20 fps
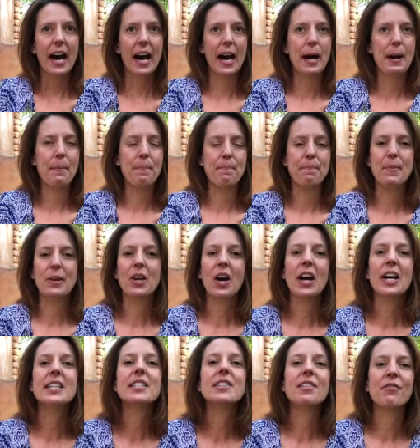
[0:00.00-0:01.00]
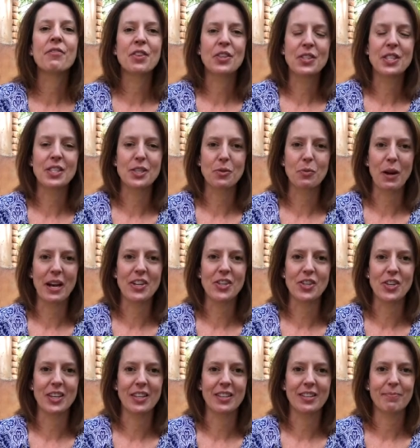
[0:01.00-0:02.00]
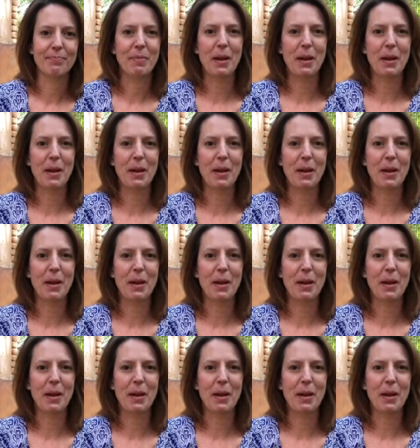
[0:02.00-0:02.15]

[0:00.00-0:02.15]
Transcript: um, because of the situation,